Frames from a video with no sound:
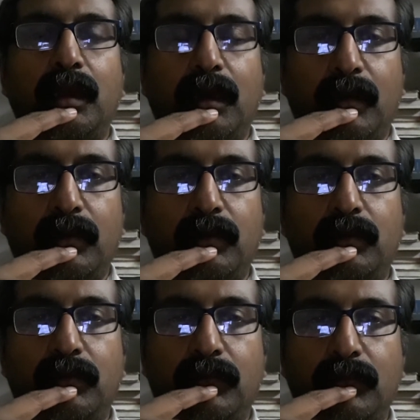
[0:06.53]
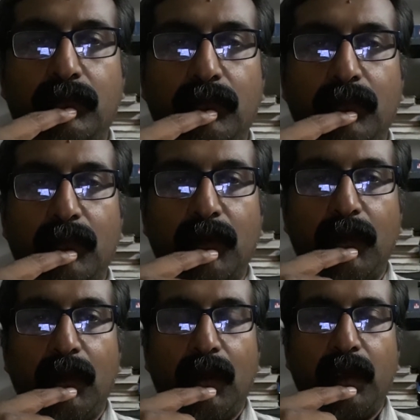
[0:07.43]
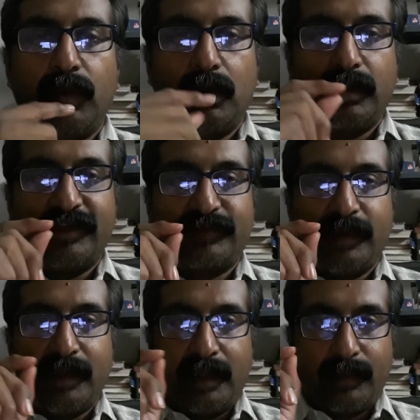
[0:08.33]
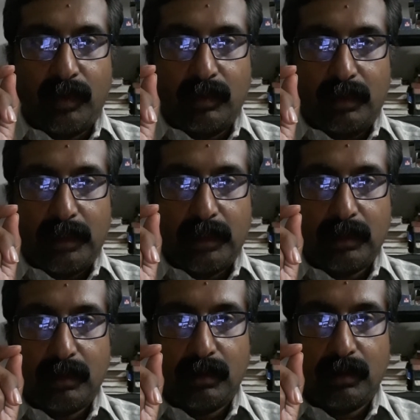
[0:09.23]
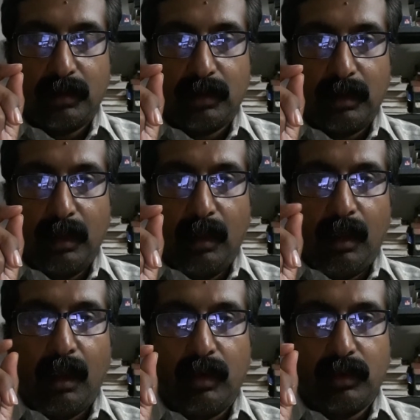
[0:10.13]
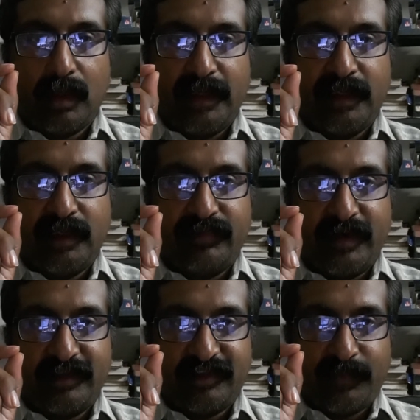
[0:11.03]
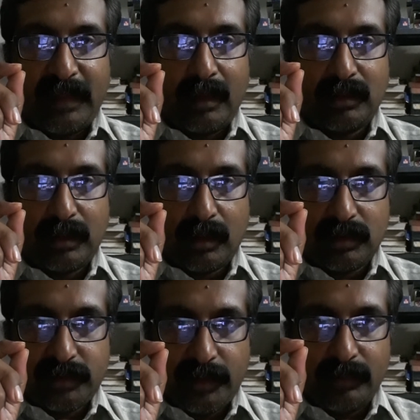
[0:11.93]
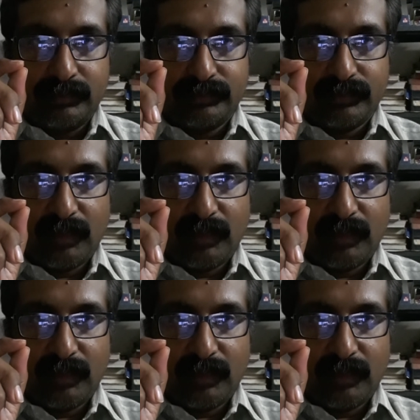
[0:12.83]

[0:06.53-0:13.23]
Now I want to explain about how to identify the sphenoid osteum